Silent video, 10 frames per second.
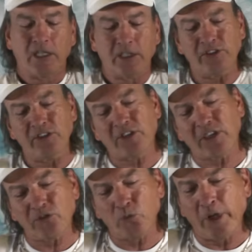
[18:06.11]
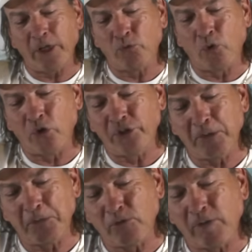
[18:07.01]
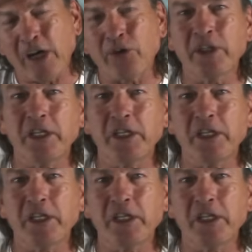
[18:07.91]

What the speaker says: Because he says when it rolled him around